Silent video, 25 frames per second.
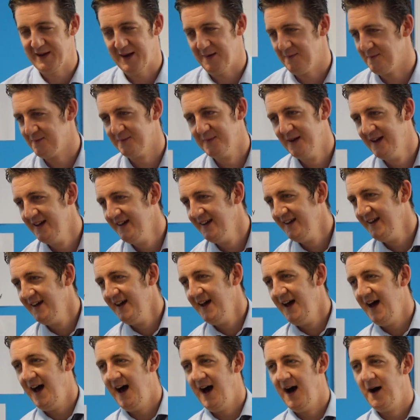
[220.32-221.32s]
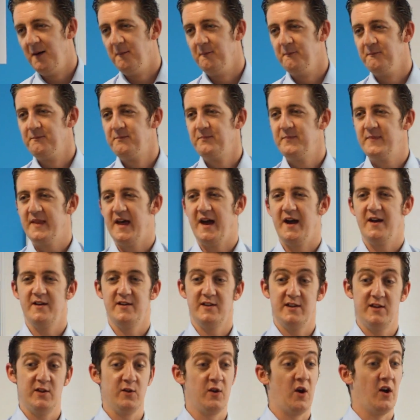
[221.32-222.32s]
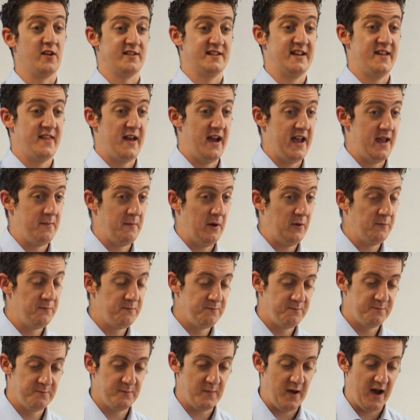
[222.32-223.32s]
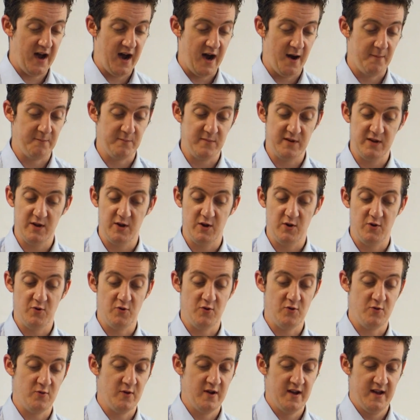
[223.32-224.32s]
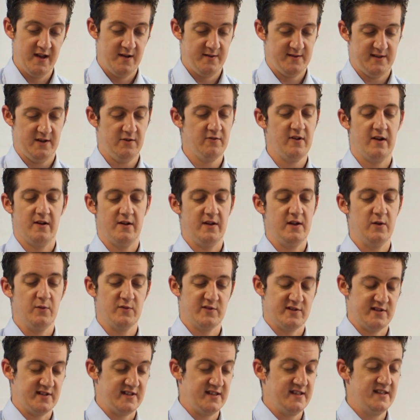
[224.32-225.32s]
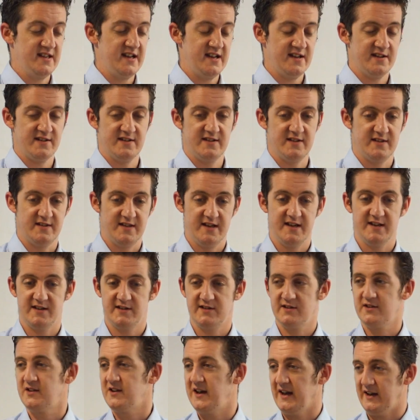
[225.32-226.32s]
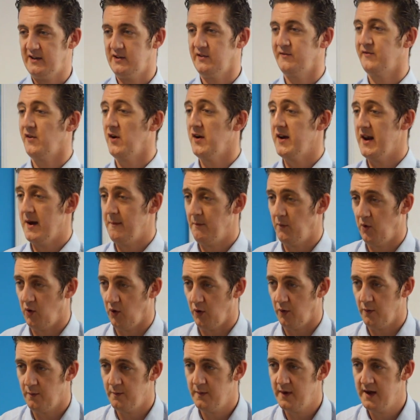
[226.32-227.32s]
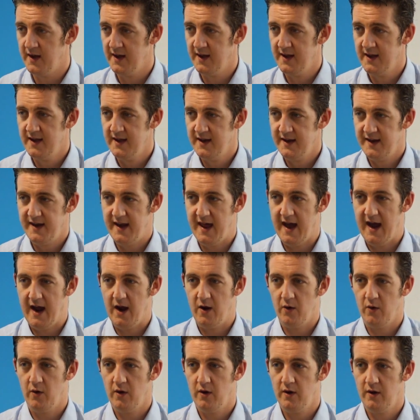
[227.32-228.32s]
happen. Now, you guys get that email. You say, all right, are you interested in this, click to find out more. Now,